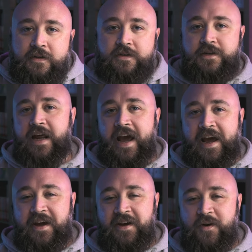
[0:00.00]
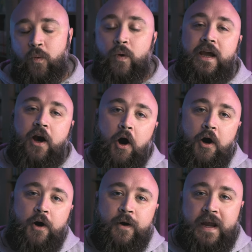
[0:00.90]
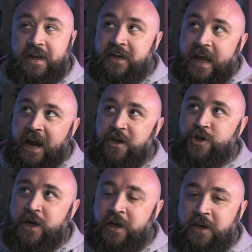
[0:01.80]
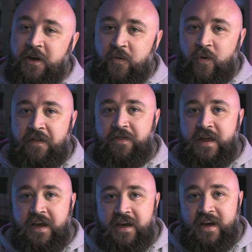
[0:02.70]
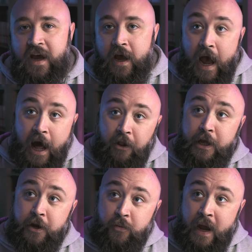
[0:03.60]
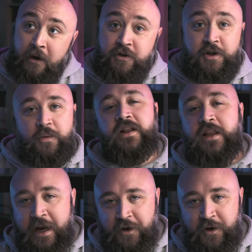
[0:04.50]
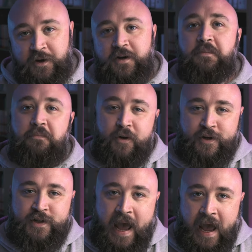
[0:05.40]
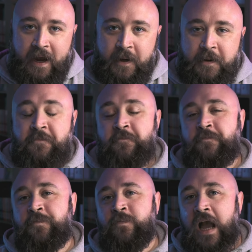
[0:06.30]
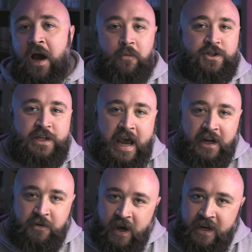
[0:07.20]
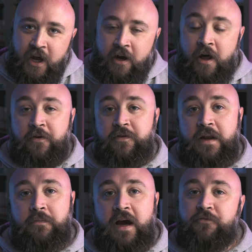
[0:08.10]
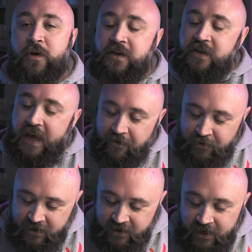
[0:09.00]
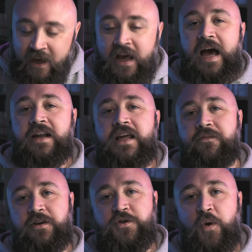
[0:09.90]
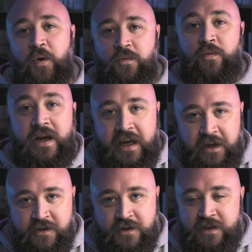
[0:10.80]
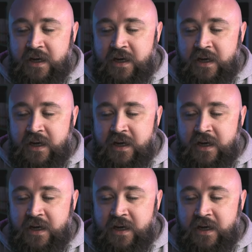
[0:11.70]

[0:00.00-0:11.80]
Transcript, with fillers: Today, we are engaging with the I'll get around to it later book tag. I was tagged by none other than my friend Kevin at Kevin Towle Reads.